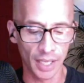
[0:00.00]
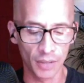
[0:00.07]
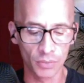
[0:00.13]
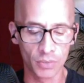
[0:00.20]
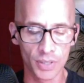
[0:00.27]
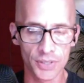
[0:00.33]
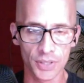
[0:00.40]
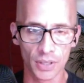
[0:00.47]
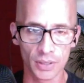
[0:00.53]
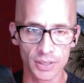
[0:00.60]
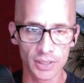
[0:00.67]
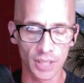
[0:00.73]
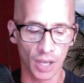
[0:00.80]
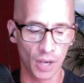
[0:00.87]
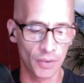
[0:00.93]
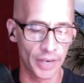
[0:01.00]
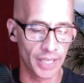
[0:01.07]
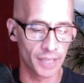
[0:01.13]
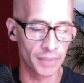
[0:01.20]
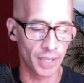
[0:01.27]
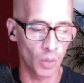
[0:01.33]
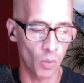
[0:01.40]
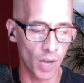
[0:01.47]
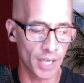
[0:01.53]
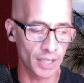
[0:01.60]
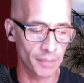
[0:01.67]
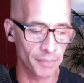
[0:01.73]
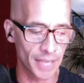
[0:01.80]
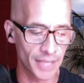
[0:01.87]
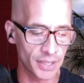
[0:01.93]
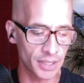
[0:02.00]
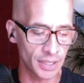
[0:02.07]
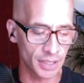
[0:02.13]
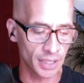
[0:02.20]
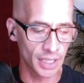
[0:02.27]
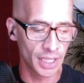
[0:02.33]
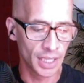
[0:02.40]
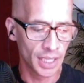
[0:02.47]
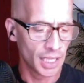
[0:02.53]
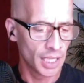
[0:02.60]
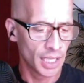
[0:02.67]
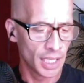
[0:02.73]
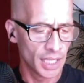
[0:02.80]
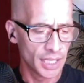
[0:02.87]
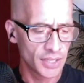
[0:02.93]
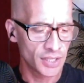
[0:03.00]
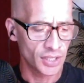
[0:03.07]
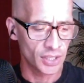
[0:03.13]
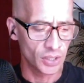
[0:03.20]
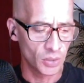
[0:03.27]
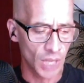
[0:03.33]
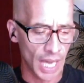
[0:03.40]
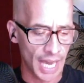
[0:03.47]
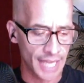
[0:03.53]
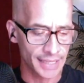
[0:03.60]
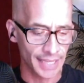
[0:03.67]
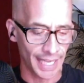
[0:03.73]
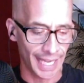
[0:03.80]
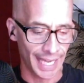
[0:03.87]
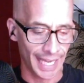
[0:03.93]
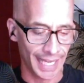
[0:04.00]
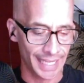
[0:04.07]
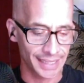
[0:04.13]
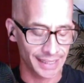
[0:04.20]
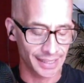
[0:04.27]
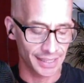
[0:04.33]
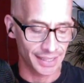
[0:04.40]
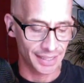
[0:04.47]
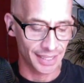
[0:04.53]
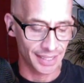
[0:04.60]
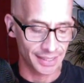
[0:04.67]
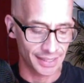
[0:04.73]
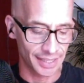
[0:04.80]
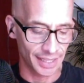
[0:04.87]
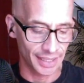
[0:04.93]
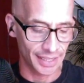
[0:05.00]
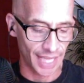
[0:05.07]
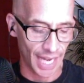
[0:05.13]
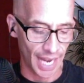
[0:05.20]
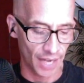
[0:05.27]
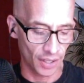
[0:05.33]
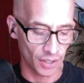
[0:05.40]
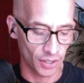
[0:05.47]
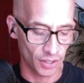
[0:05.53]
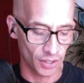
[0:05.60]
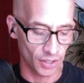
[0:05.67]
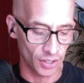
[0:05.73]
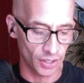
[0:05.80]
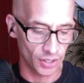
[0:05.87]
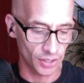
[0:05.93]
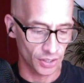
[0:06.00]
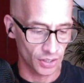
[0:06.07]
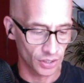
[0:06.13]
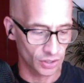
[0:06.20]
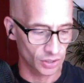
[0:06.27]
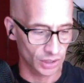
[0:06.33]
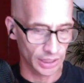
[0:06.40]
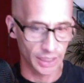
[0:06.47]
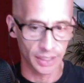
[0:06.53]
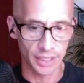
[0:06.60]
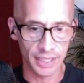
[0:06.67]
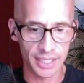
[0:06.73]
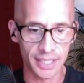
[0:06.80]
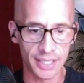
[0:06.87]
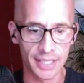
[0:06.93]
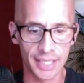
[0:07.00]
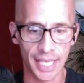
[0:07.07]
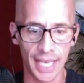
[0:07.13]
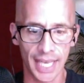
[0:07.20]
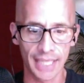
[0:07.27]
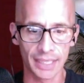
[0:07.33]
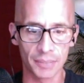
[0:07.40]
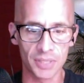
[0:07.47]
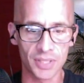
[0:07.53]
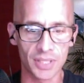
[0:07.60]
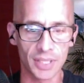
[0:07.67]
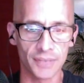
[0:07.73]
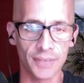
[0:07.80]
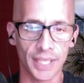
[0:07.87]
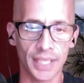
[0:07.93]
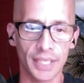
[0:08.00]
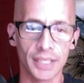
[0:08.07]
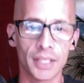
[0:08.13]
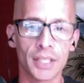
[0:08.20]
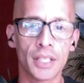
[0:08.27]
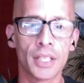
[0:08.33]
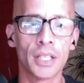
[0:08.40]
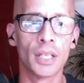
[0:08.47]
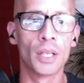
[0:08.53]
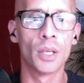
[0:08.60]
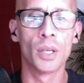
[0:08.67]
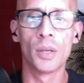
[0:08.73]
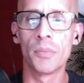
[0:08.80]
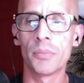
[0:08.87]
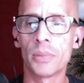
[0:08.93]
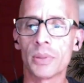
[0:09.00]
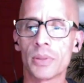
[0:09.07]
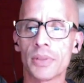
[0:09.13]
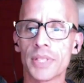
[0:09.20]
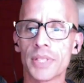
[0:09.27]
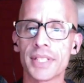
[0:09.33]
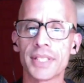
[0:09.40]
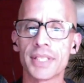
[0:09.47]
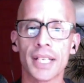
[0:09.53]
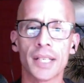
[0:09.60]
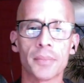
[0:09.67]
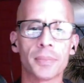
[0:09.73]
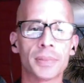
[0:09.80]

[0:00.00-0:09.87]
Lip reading: results already, but I wanted to mention to you guys a statistic that I heard earlier today. Let me see if I can pull this up.